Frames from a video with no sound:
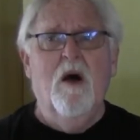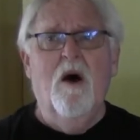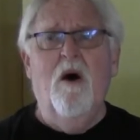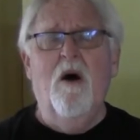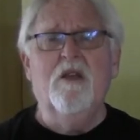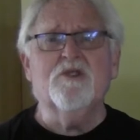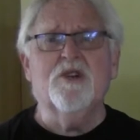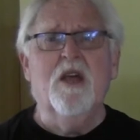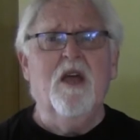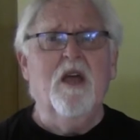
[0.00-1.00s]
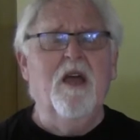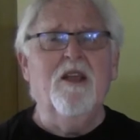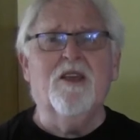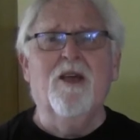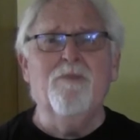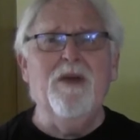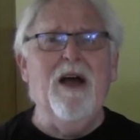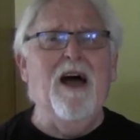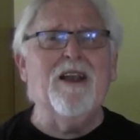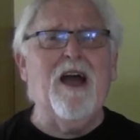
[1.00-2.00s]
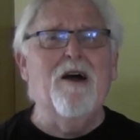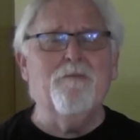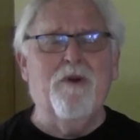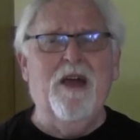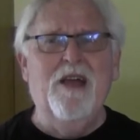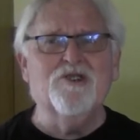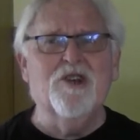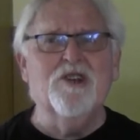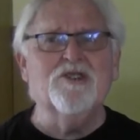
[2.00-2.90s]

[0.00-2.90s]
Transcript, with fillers: Oh, it's, it's beyond comprehension.